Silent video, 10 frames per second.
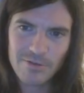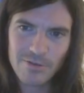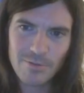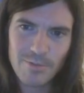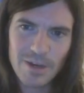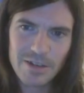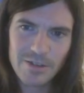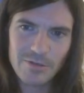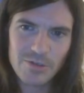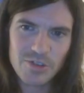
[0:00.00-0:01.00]
battle or
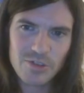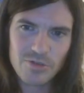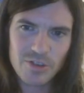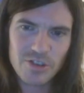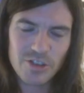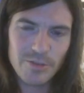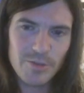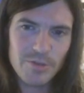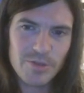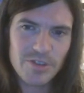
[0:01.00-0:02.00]
destruction
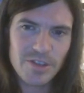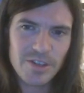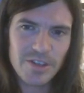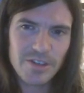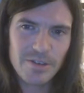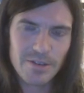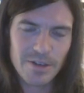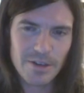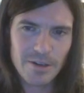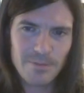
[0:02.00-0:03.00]
immunity.
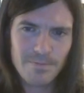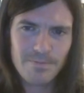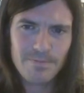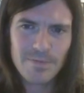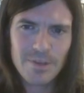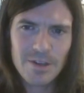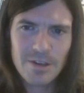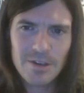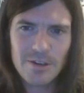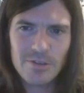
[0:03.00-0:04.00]

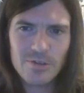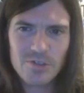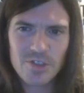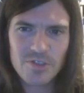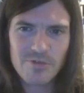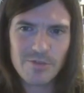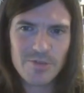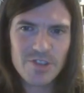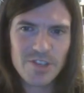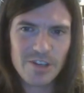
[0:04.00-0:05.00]
But not just for
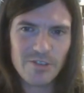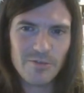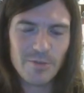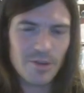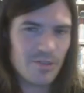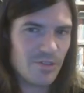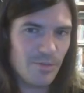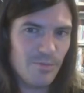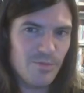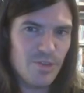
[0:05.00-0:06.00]
himself, but
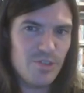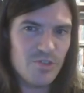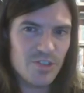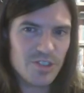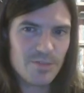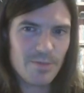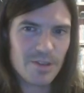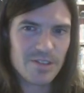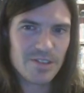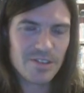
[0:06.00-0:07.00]
ninjas
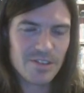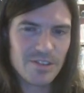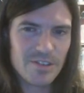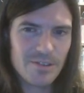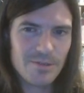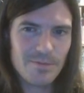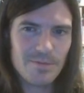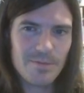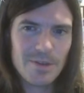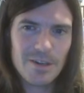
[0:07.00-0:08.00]
basically. So
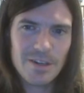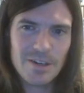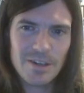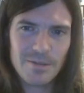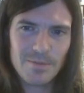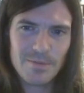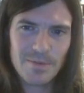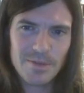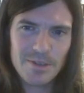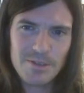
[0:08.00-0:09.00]
yeah,
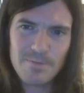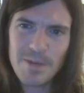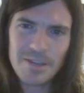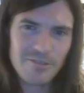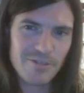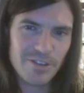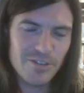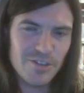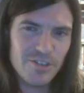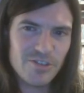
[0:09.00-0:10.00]
he's better in a
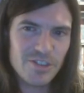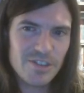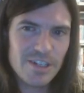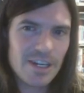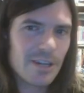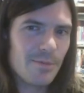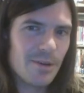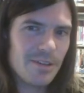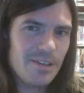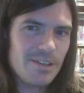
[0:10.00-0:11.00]
ninja deck, but he
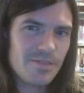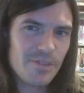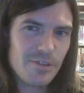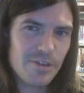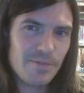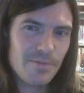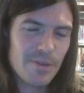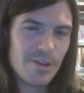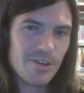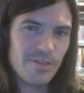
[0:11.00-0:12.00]
is very,
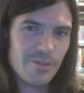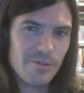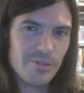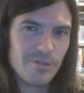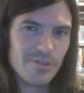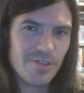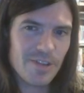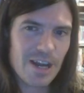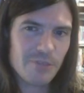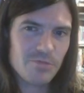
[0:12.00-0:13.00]
very useful
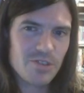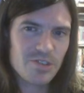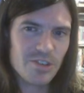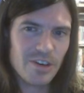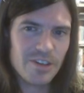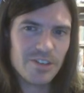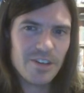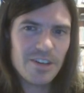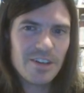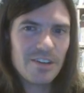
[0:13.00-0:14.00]
outside
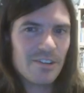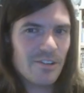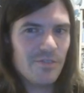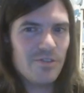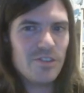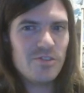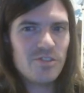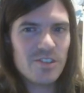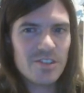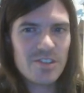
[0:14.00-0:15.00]
of
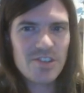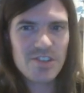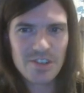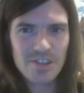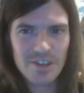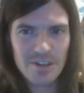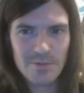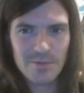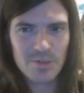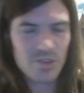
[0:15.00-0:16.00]
ninjas. Just